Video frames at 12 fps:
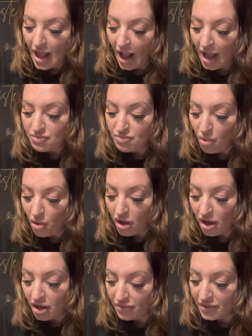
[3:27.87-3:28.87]
And
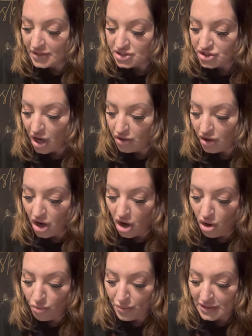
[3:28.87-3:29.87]
more this chakra
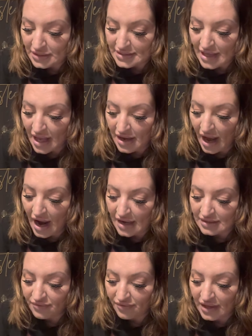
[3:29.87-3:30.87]
opens and
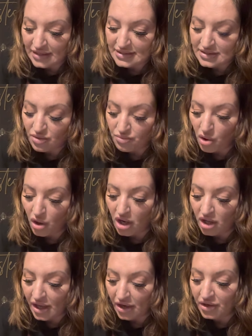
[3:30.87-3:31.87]
activates, the more
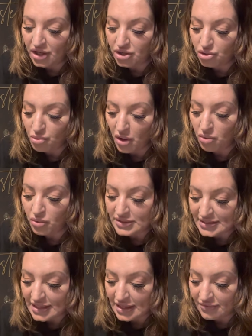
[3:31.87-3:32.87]
clarity you will
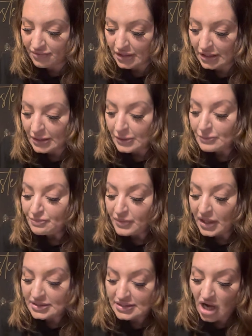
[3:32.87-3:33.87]
receive.
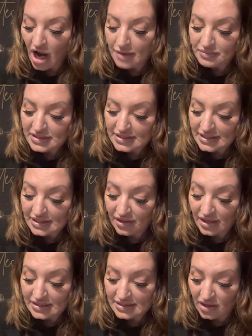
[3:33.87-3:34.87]
It's time to see
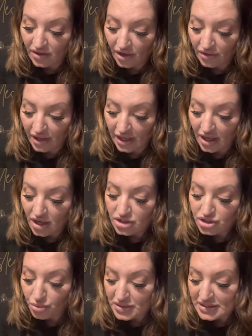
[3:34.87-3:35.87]
things clearly,
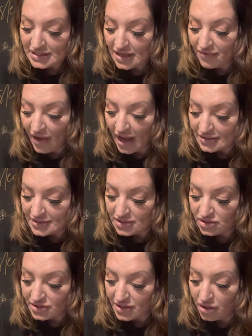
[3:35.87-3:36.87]
to receive
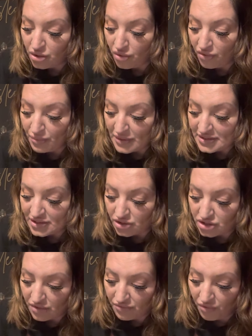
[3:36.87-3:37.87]
answers that you have been
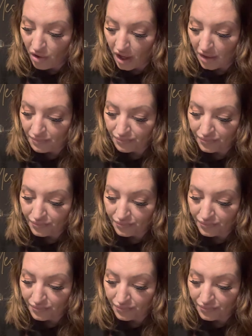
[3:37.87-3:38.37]
searching for.